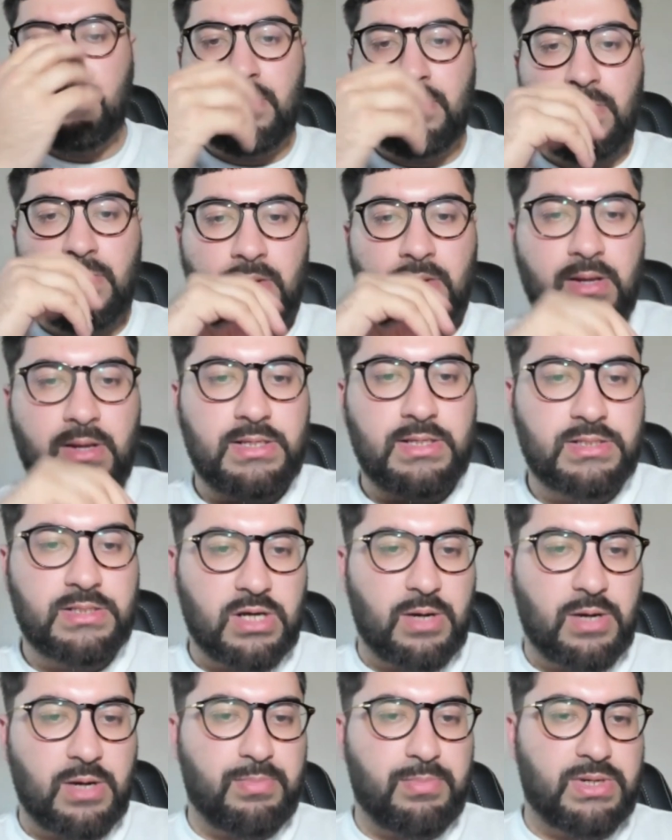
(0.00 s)
he's got
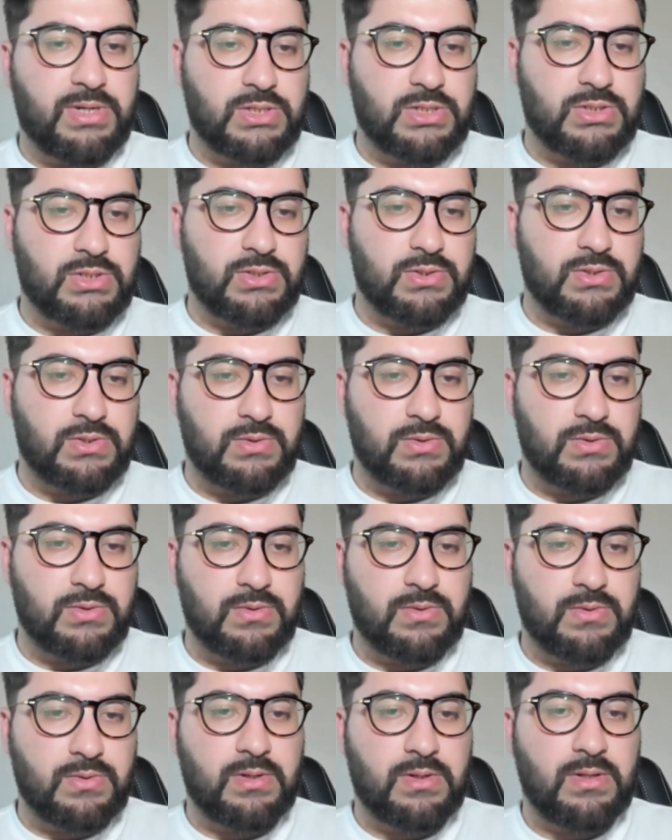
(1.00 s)
potential to
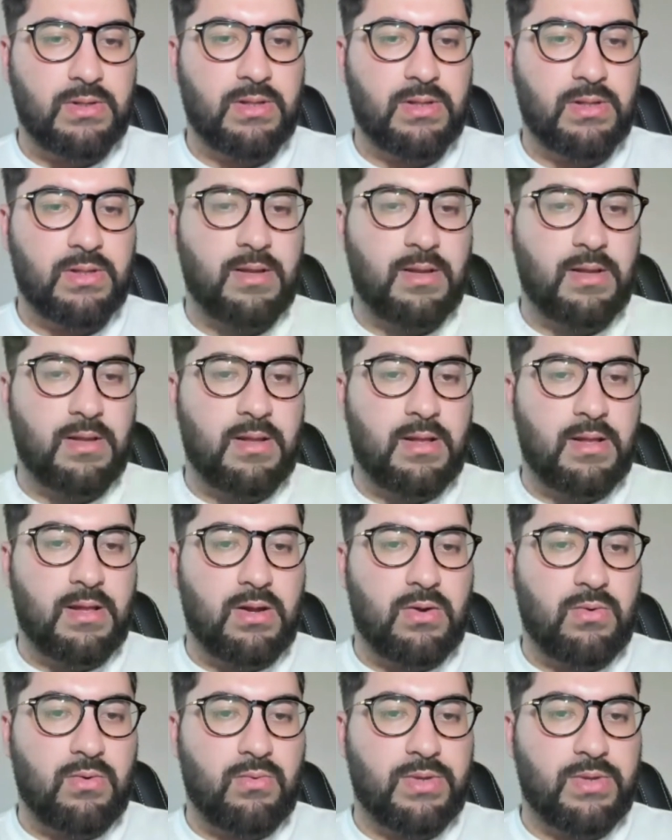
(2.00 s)

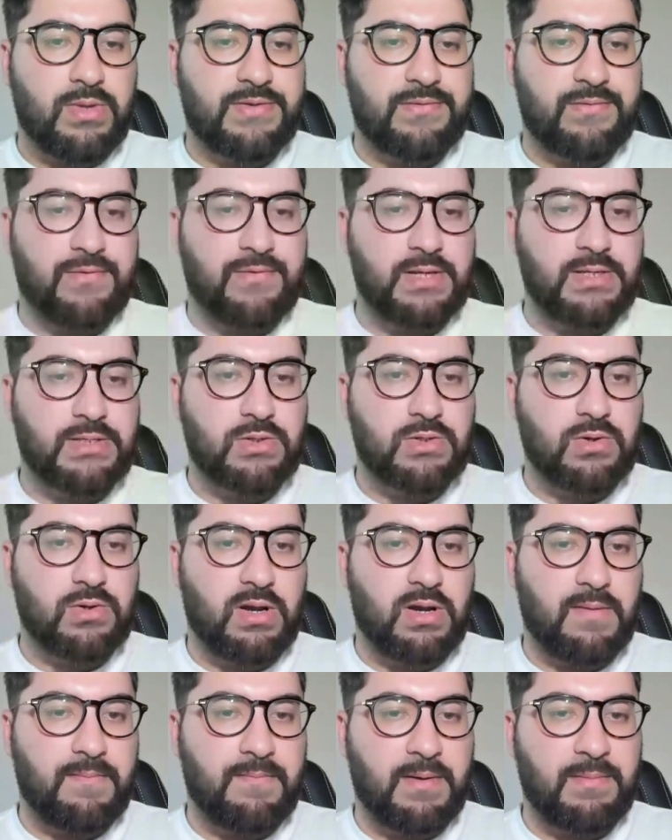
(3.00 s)
win this fight. So I'm
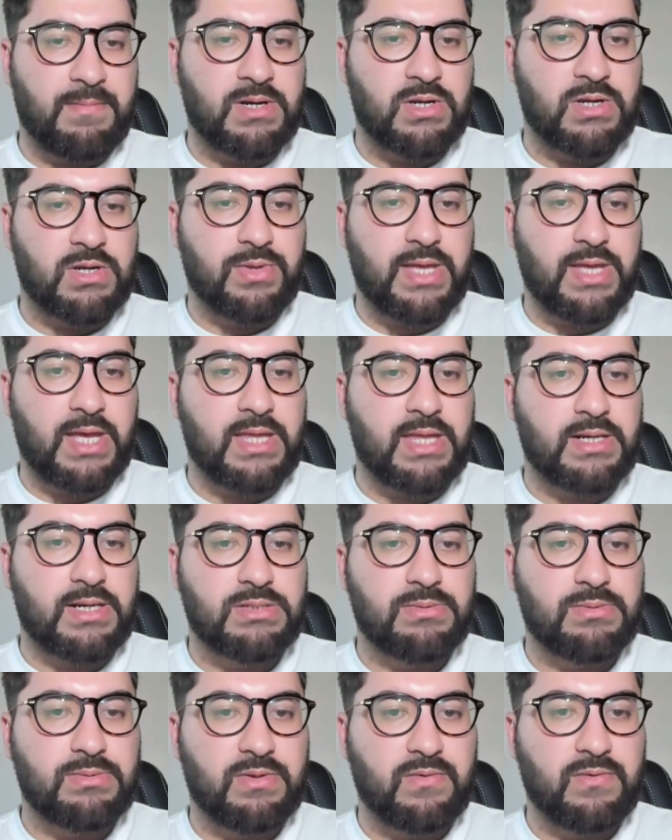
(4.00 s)
gonna go with Anthony
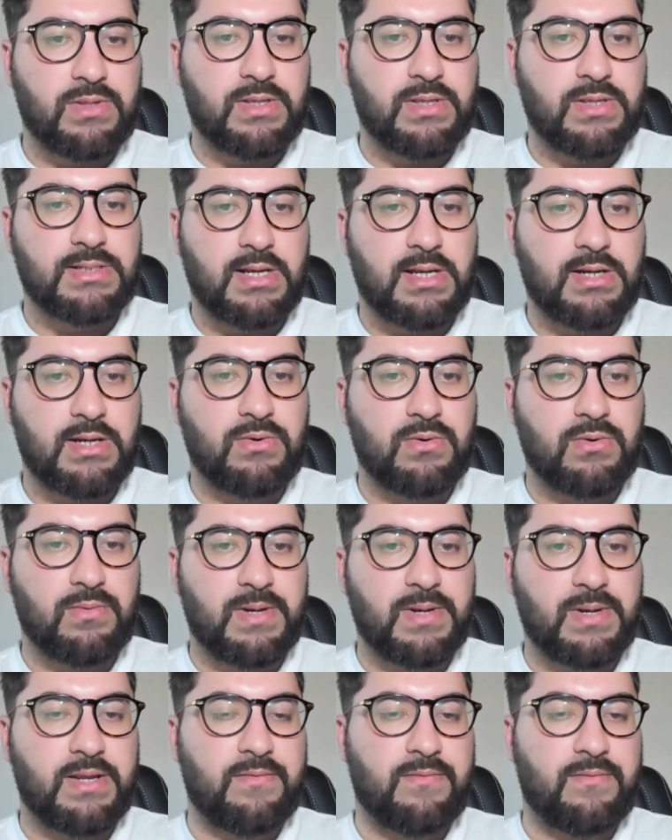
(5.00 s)
Smith for this. I do
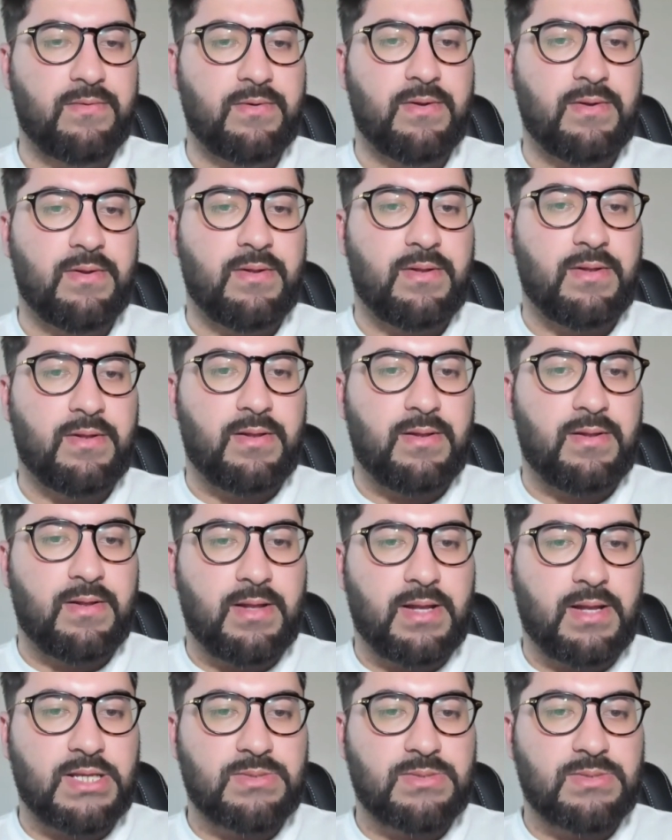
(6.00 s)
believe Anthony
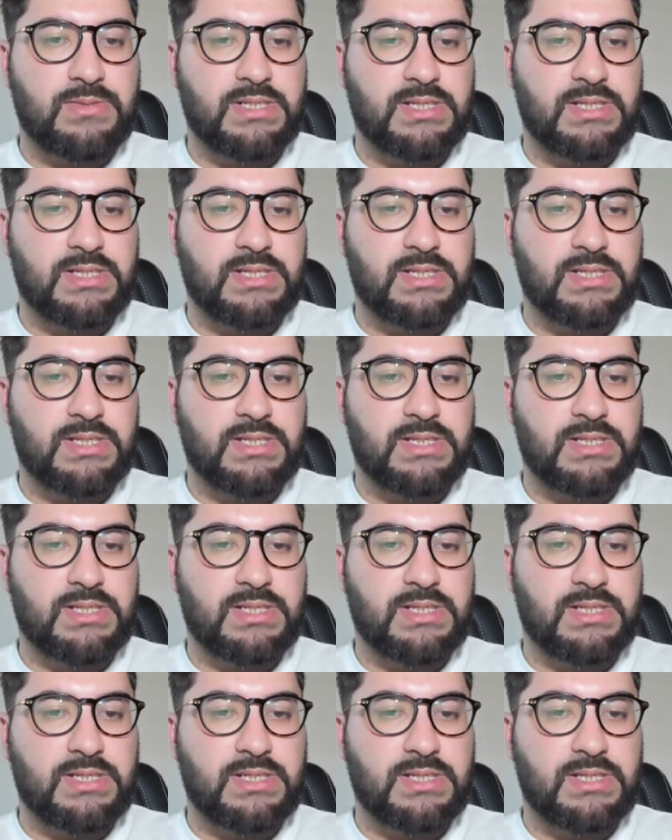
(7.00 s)
Smith's still